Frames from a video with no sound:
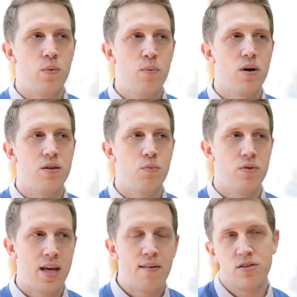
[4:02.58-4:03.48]
we want
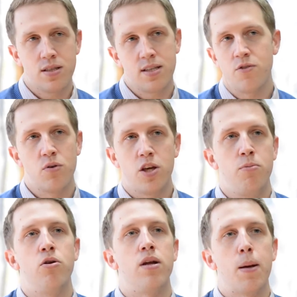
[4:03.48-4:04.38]
to have a successful
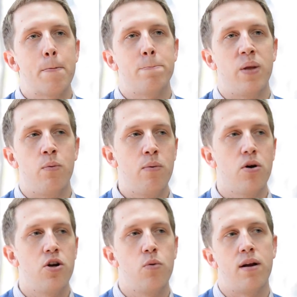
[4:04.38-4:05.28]
community, and we want
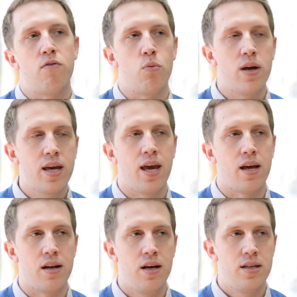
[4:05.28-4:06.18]
to do whatever we
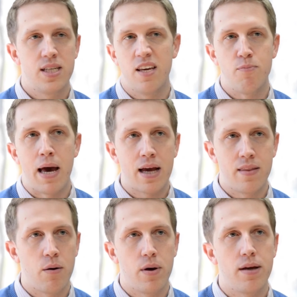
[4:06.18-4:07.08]
can to give back in
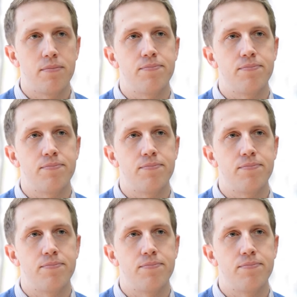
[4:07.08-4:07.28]
that way.